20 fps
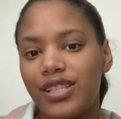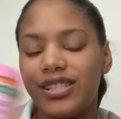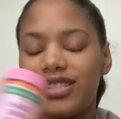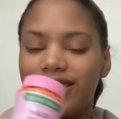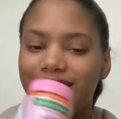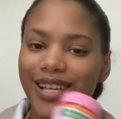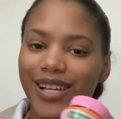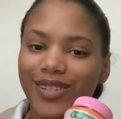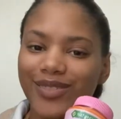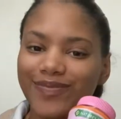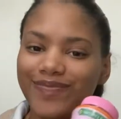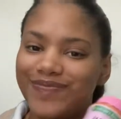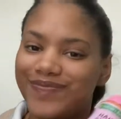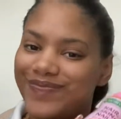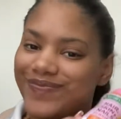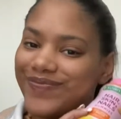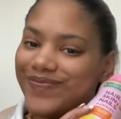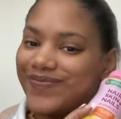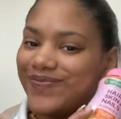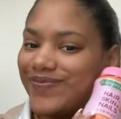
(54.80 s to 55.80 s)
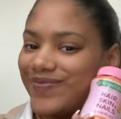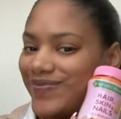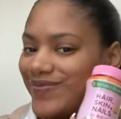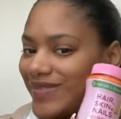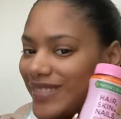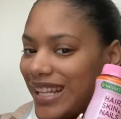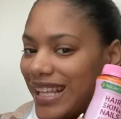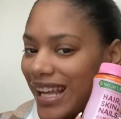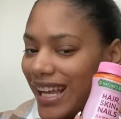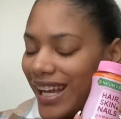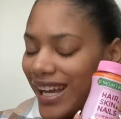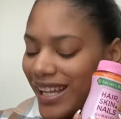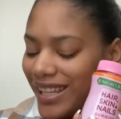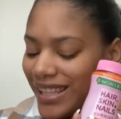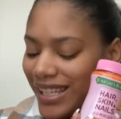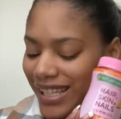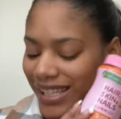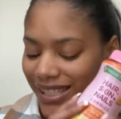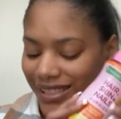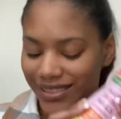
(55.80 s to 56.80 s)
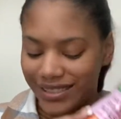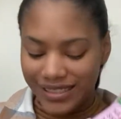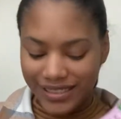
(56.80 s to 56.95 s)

So I got these.